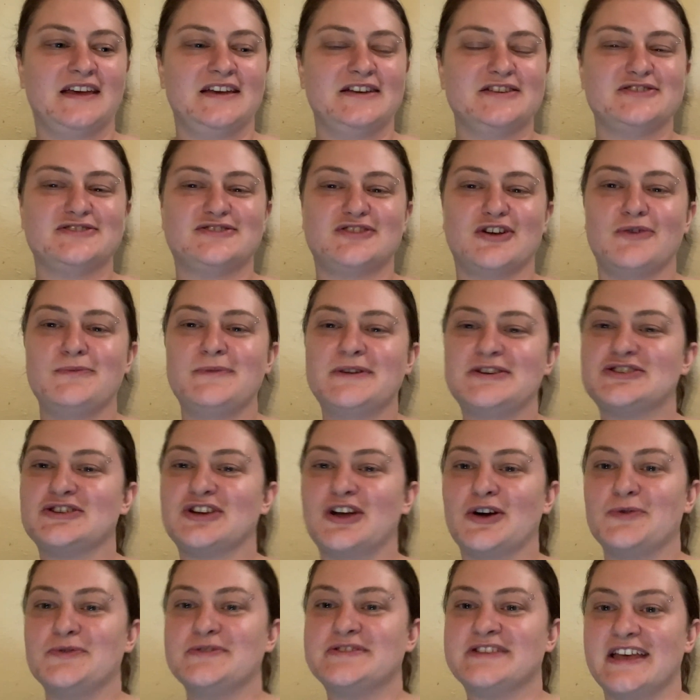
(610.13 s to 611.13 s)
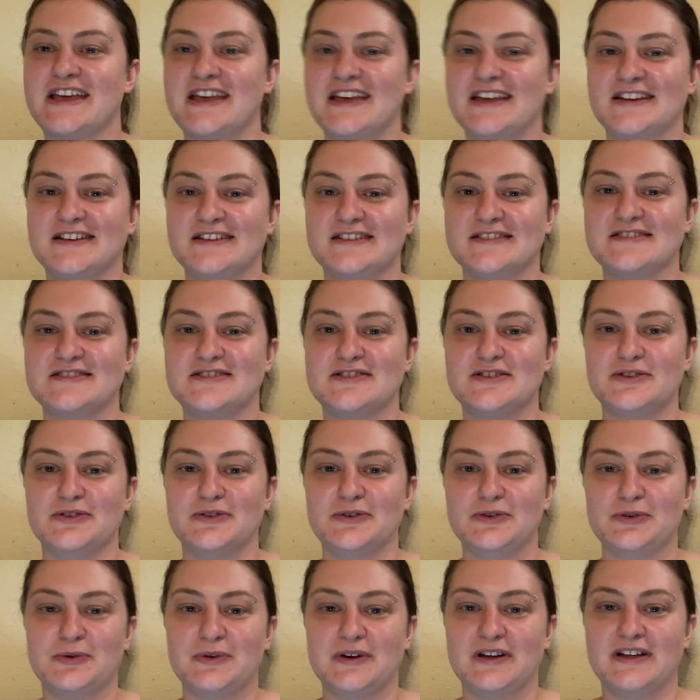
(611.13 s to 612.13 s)
so much goes
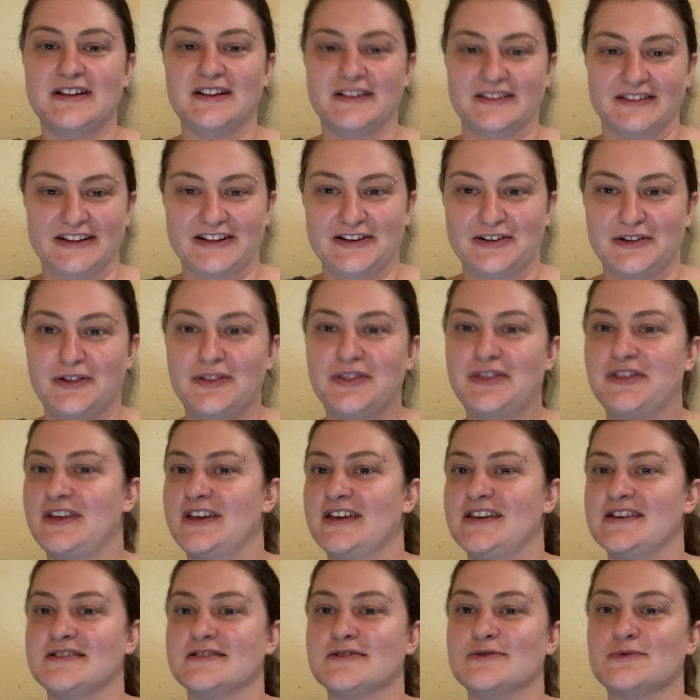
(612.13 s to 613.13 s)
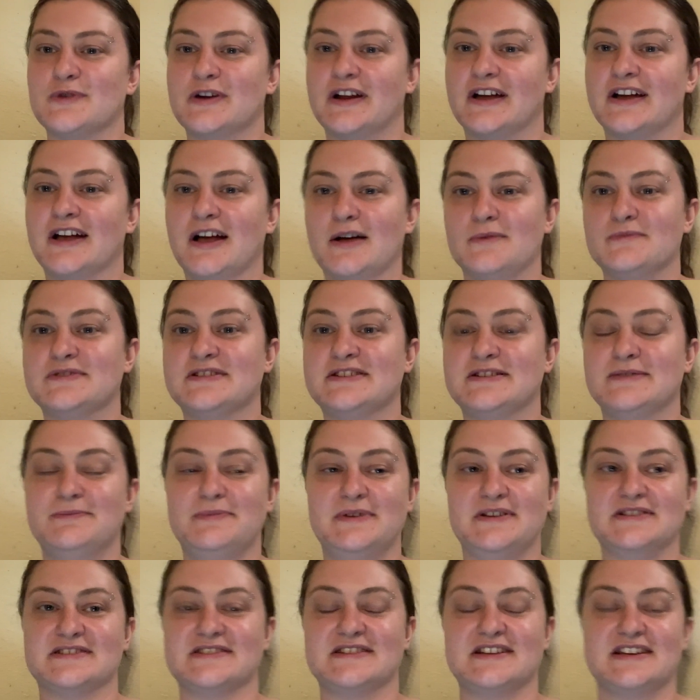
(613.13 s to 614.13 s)
into little things when it comes to
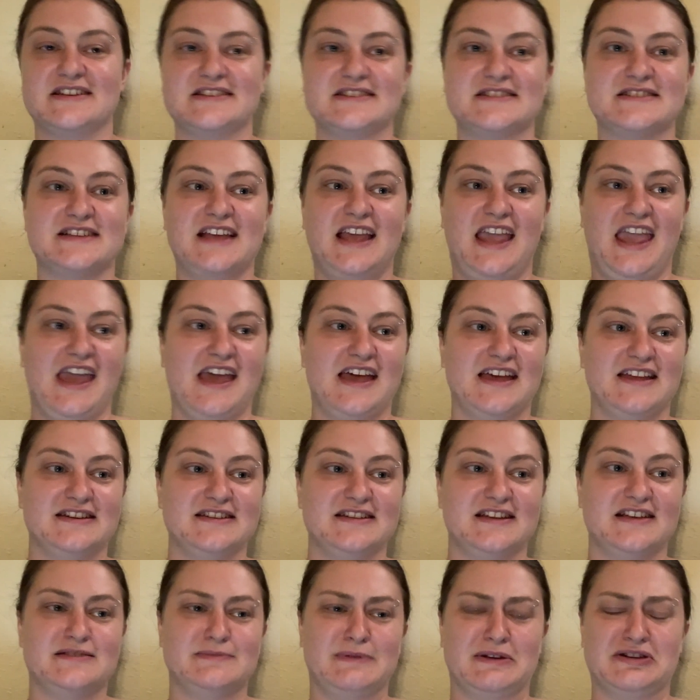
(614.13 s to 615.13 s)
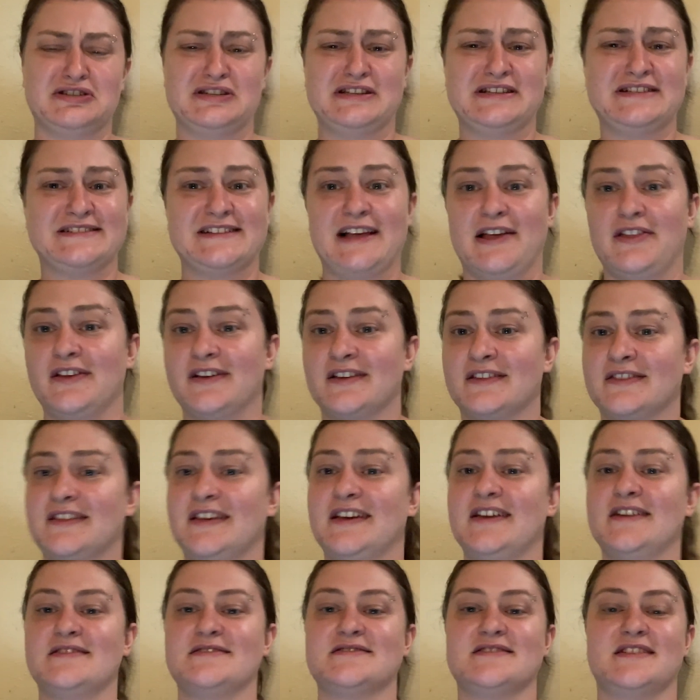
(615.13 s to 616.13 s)
business and especially selling
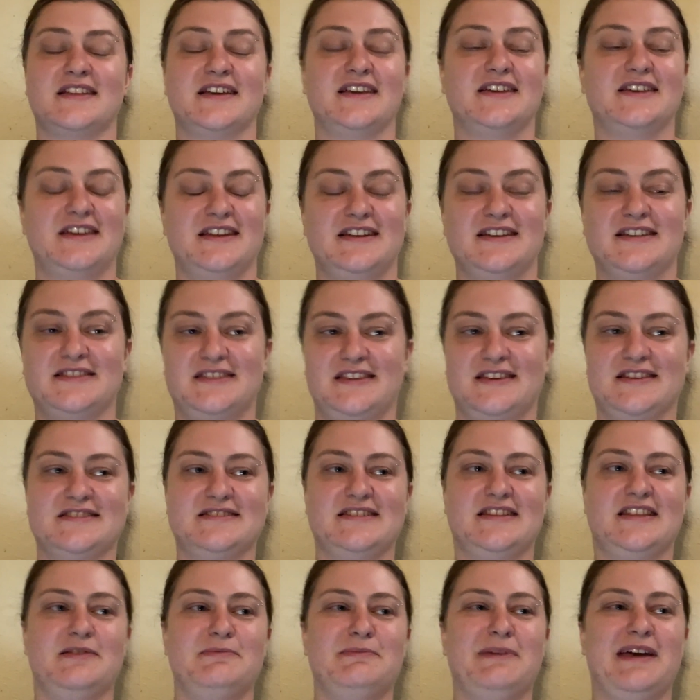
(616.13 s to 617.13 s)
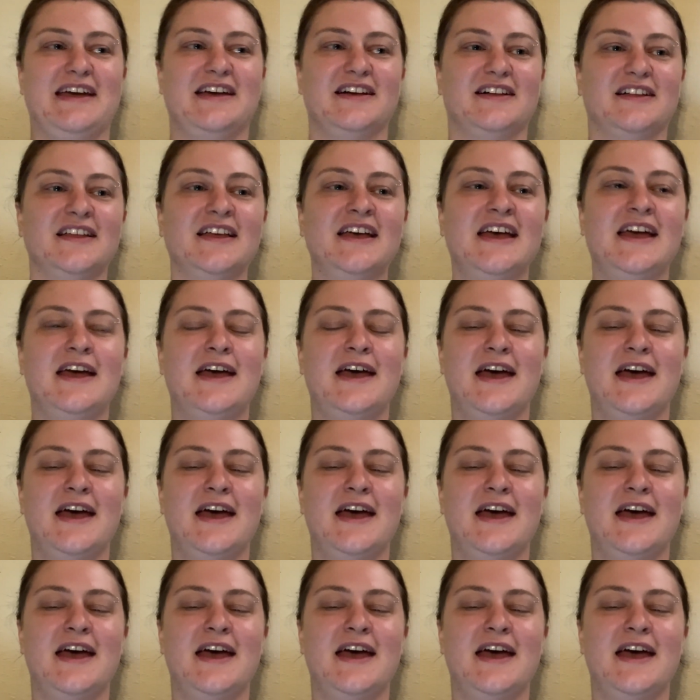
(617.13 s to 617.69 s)
things and like getting things in the mail.